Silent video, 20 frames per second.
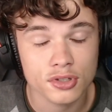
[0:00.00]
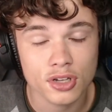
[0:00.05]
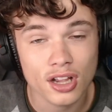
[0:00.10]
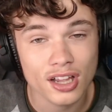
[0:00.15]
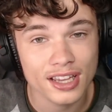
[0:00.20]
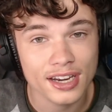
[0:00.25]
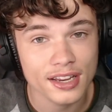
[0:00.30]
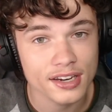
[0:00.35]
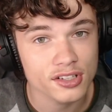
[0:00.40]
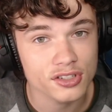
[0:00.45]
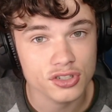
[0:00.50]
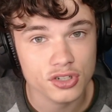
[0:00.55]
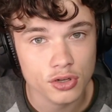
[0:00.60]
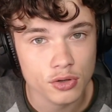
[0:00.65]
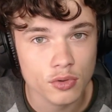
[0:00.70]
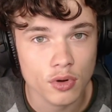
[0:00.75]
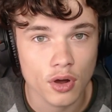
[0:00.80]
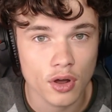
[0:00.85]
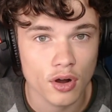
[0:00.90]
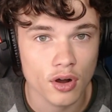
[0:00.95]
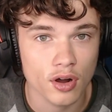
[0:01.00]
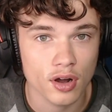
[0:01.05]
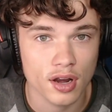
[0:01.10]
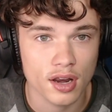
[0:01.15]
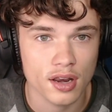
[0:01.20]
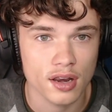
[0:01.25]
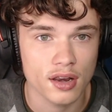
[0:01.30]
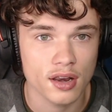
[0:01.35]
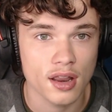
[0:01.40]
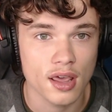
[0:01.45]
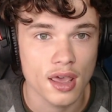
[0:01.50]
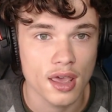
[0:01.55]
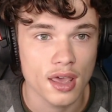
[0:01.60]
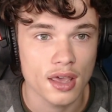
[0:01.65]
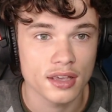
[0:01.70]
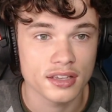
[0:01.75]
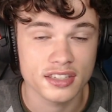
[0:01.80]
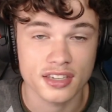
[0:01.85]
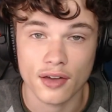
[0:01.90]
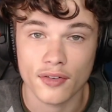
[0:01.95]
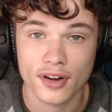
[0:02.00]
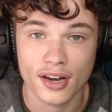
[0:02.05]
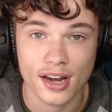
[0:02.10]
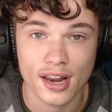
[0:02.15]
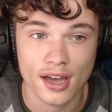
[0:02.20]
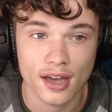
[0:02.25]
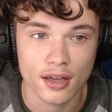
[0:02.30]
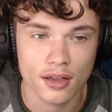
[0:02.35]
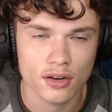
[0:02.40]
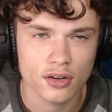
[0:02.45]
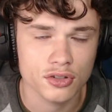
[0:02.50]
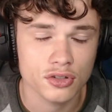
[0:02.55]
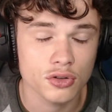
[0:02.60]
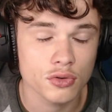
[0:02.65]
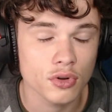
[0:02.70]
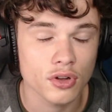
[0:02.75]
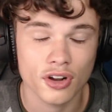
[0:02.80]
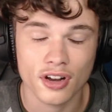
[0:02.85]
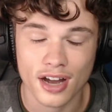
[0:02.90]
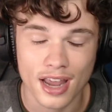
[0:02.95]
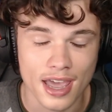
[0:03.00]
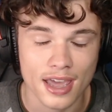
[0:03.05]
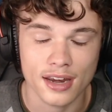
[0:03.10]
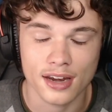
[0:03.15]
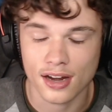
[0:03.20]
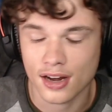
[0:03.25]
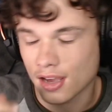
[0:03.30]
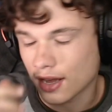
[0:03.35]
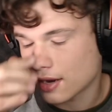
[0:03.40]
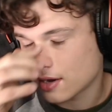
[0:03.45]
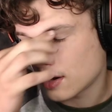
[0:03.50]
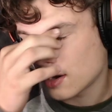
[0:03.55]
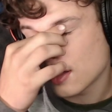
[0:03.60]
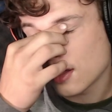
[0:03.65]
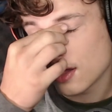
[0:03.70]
All I need is 289